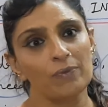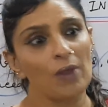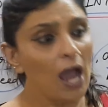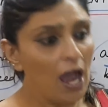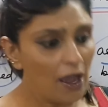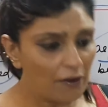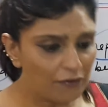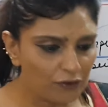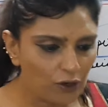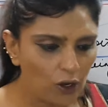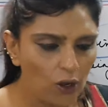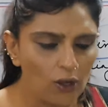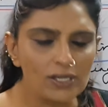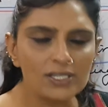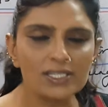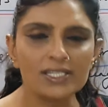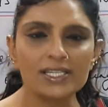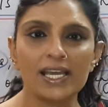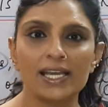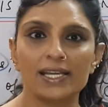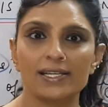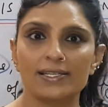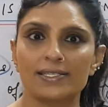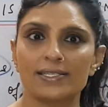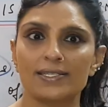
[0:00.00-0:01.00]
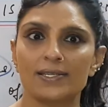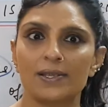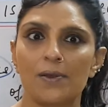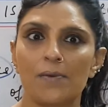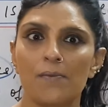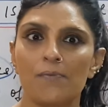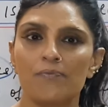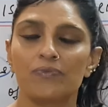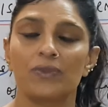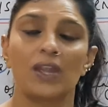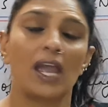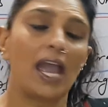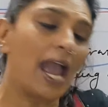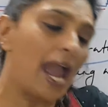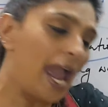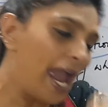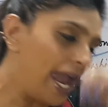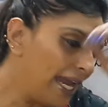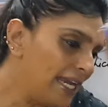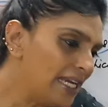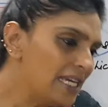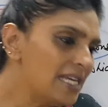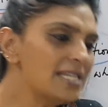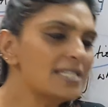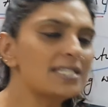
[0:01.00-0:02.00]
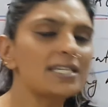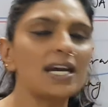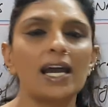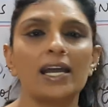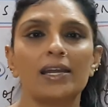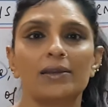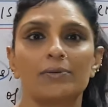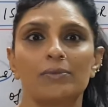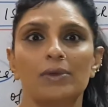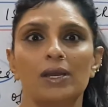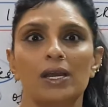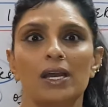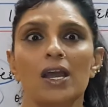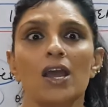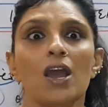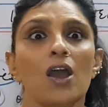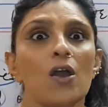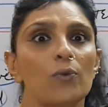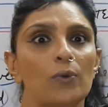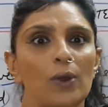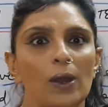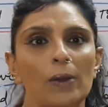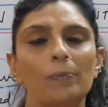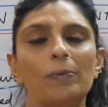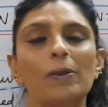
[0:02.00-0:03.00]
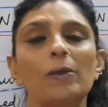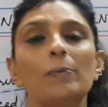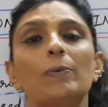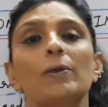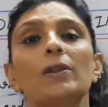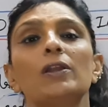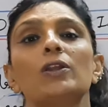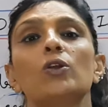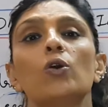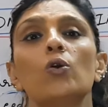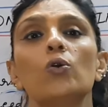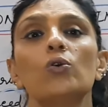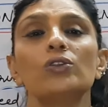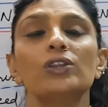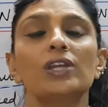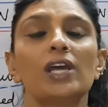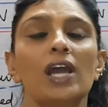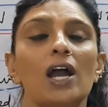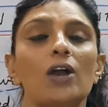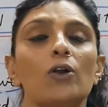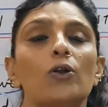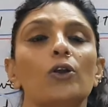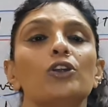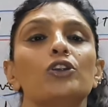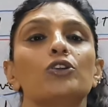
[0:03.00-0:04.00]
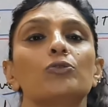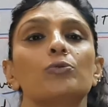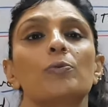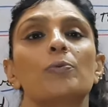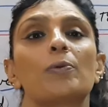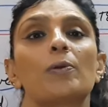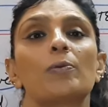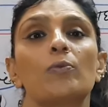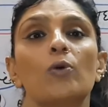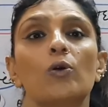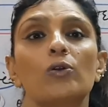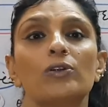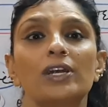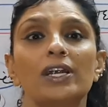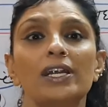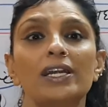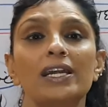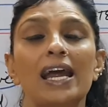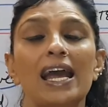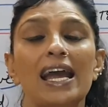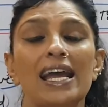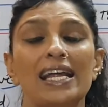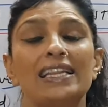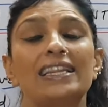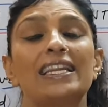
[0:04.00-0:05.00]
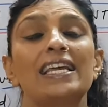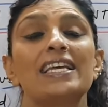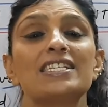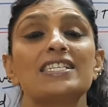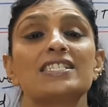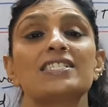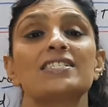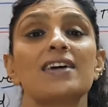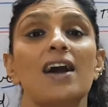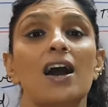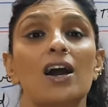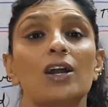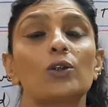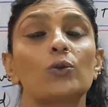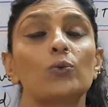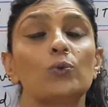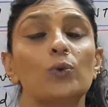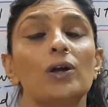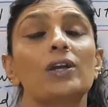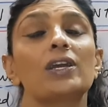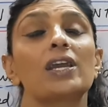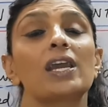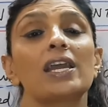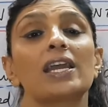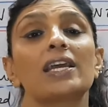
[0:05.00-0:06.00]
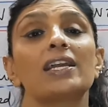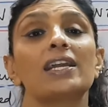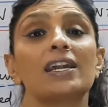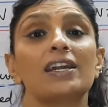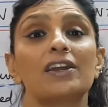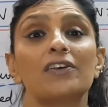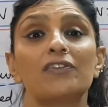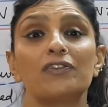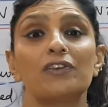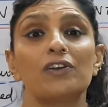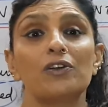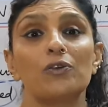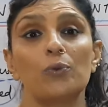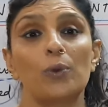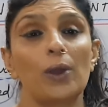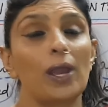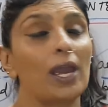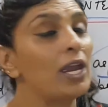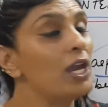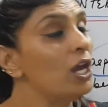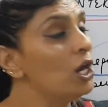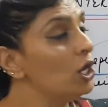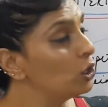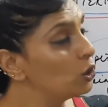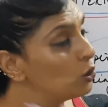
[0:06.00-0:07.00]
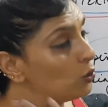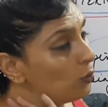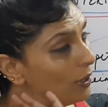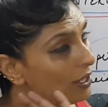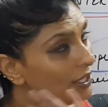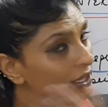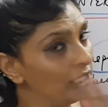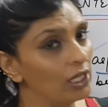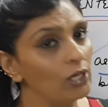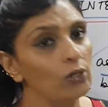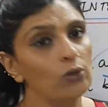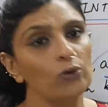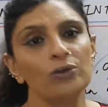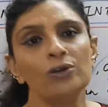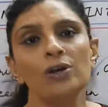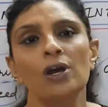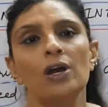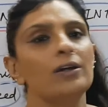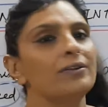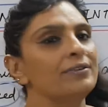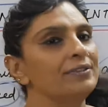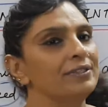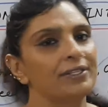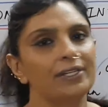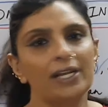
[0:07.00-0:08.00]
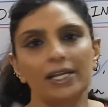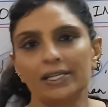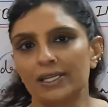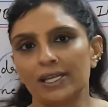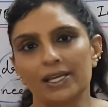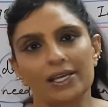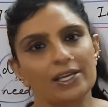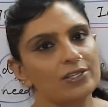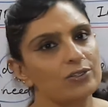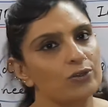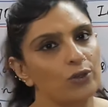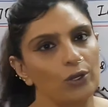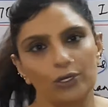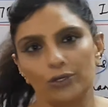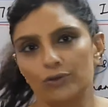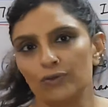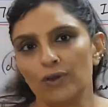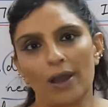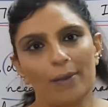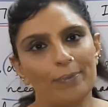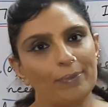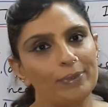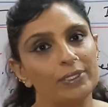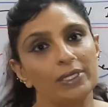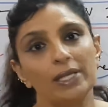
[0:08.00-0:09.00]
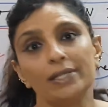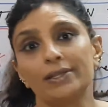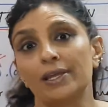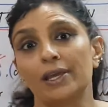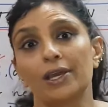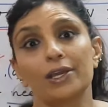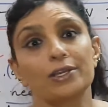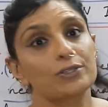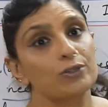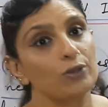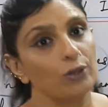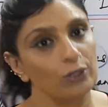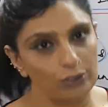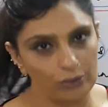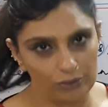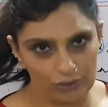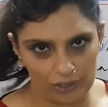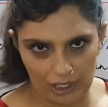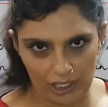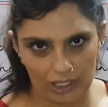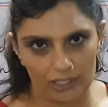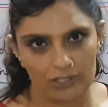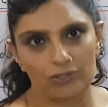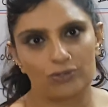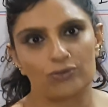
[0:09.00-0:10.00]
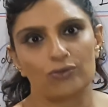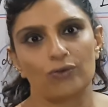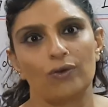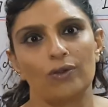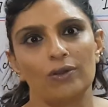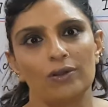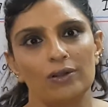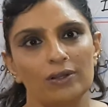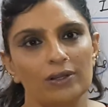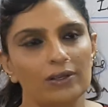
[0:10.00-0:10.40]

Of course, yes. Anytime when people know they are going to be promoted, they start working in a different way to when they know nothing is going to happen, nothing is going to change at all.